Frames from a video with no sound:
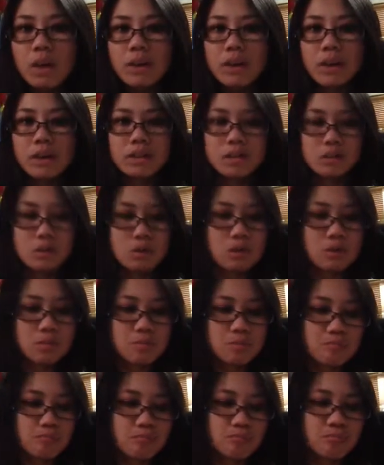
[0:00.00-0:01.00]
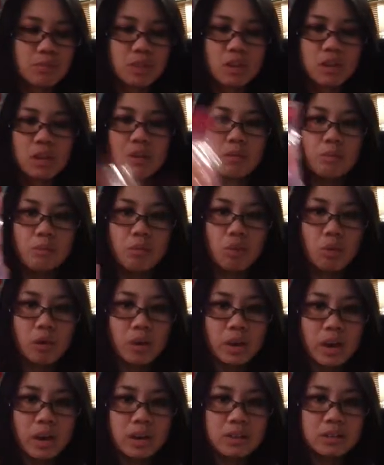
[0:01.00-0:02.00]
Next lot,
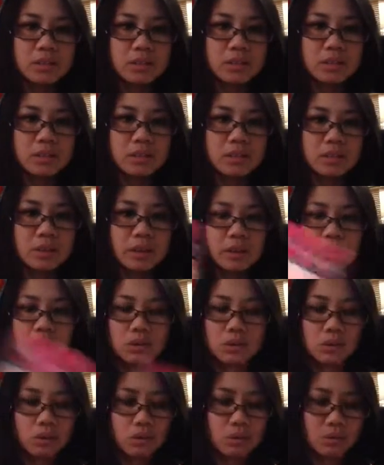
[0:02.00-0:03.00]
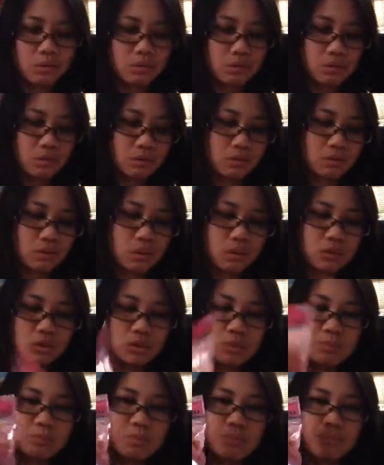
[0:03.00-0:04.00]
more cases, like, you know,
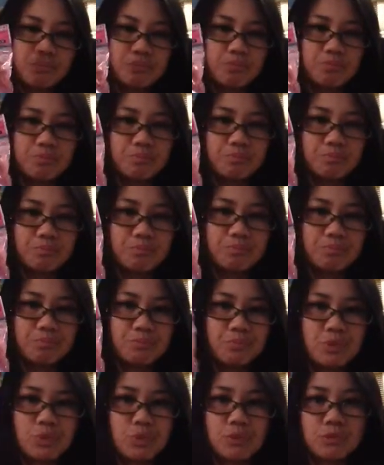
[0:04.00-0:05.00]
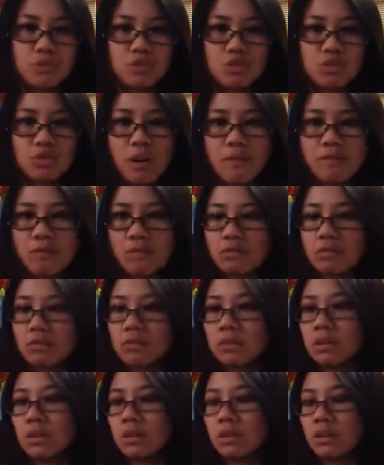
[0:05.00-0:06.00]
just, you know, for travel.